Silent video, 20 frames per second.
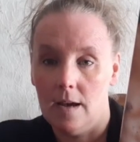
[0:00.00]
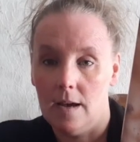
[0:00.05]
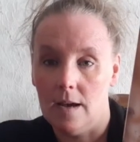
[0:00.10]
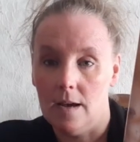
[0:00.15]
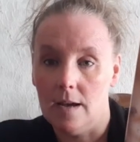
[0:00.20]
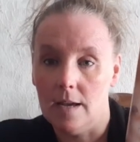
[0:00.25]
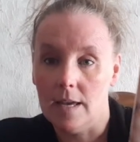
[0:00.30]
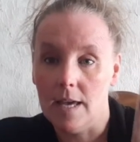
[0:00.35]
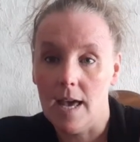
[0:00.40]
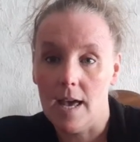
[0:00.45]

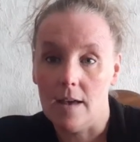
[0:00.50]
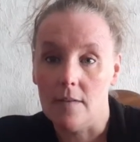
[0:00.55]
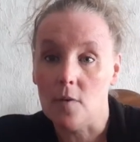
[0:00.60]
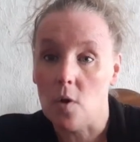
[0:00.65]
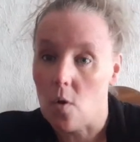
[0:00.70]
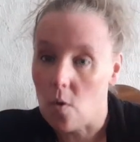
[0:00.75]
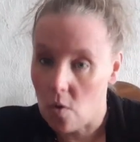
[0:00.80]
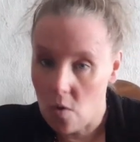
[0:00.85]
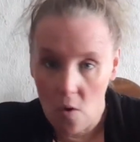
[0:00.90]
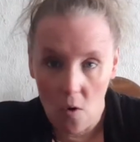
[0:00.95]
I have a
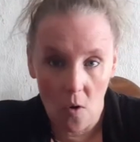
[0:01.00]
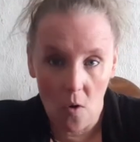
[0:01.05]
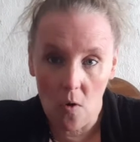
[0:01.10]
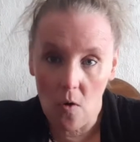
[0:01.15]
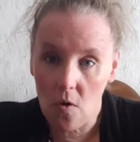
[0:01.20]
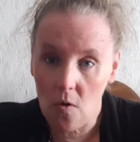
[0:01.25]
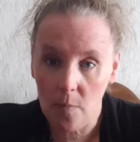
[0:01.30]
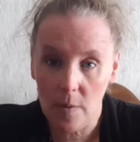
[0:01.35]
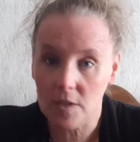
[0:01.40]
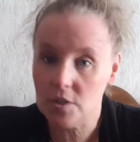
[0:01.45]

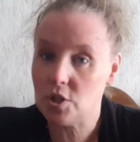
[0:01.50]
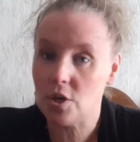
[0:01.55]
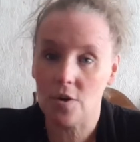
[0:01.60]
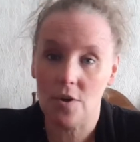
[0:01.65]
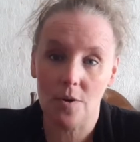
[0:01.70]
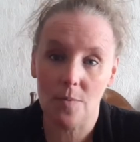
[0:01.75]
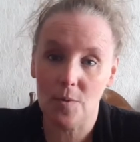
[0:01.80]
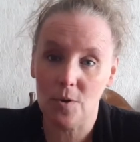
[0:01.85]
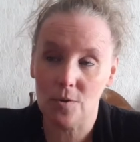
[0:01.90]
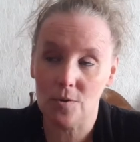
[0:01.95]
whole bunch of
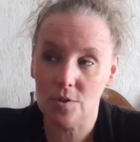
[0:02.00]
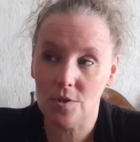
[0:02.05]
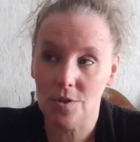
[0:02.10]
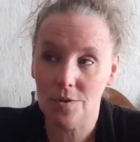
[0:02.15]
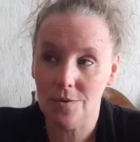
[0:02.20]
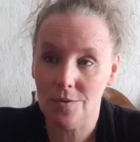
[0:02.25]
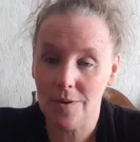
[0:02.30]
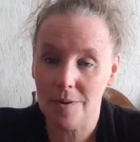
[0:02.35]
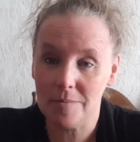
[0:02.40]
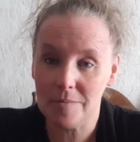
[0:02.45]
her books,
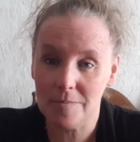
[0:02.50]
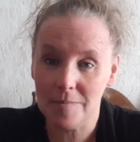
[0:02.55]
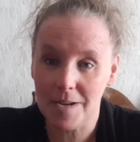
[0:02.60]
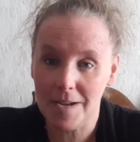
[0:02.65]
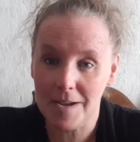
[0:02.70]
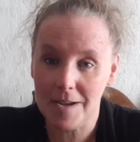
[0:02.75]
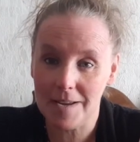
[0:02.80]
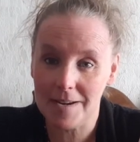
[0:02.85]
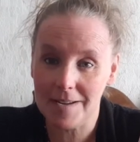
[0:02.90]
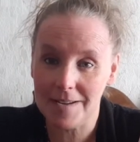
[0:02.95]
too, up in my
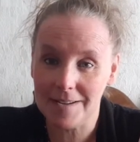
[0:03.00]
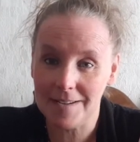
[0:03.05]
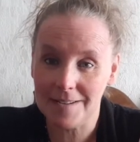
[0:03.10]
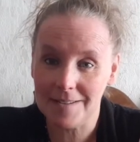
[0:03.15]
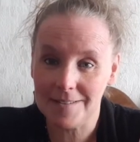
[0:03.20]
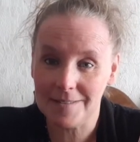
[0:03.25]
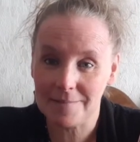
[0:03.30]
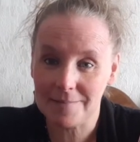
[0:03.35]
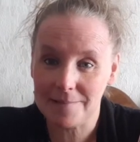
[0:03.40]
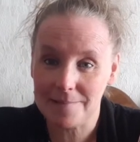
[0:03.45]
attic.
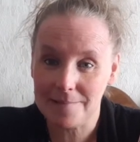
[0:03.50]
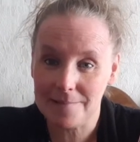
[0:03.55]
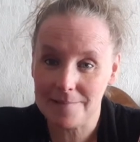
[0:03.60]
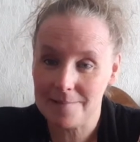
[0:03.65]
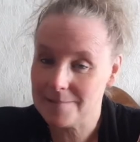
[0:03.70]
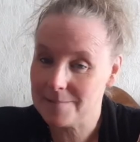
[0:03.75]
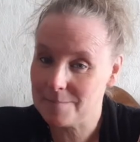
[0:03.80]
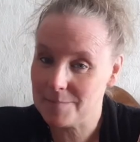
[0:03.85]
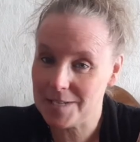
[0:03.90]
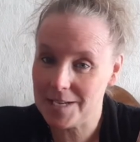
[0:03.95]

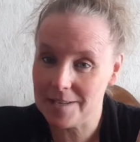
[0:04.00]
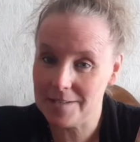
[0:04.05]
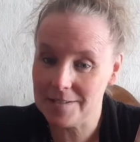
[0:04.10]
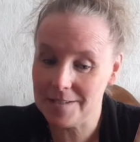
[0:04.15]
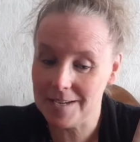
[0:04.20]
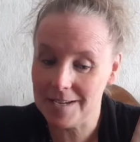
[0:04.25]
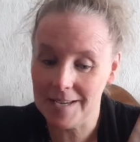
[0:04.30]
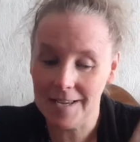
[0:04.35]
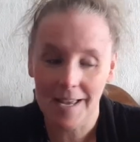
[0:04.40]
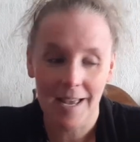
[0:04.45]
I'm telling
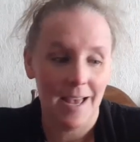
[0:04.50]
you.